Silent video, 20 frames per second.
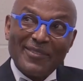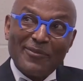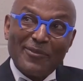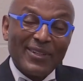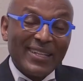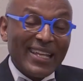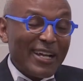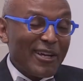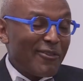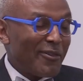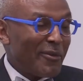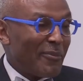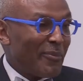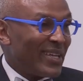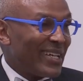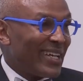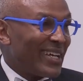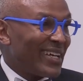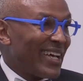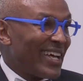for lack of a
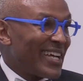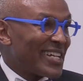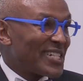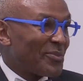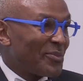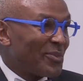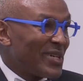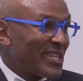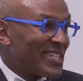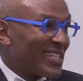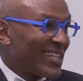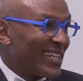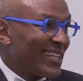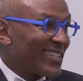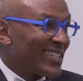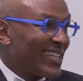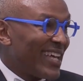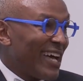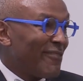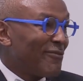better
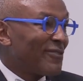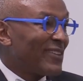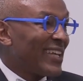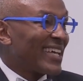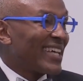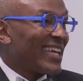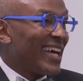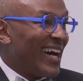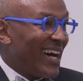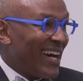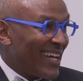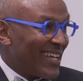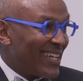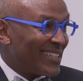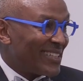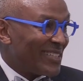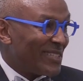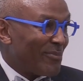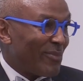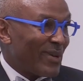expression, tough like
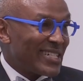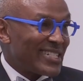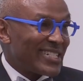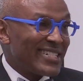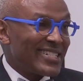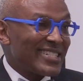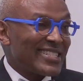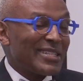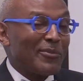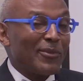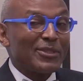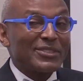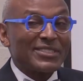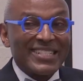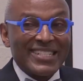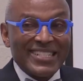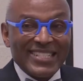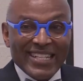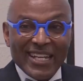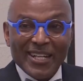iron, but she is the
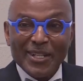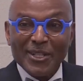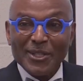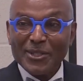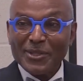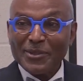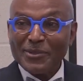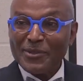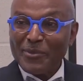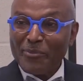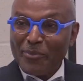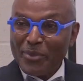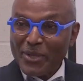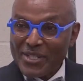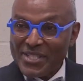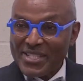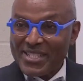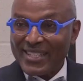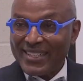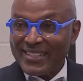most gentle
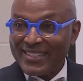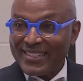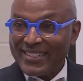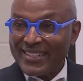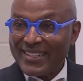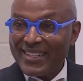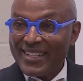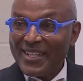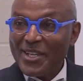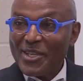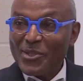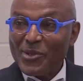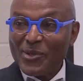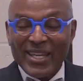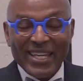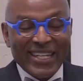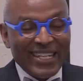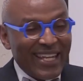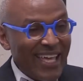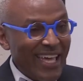person you
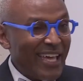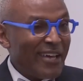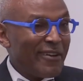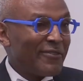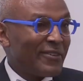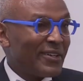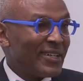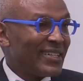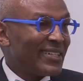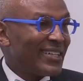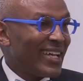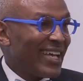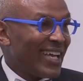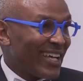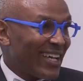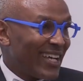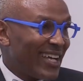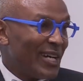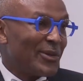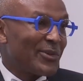can ever
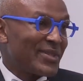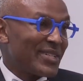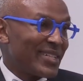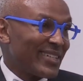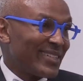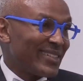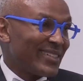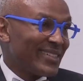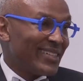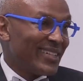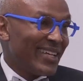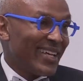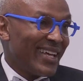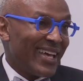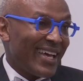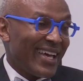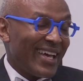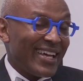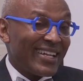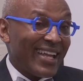encounter.
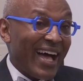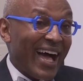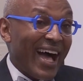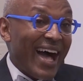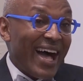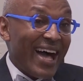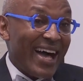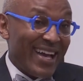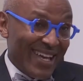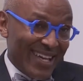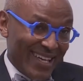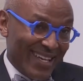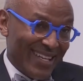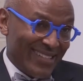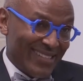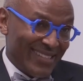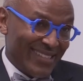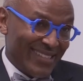And I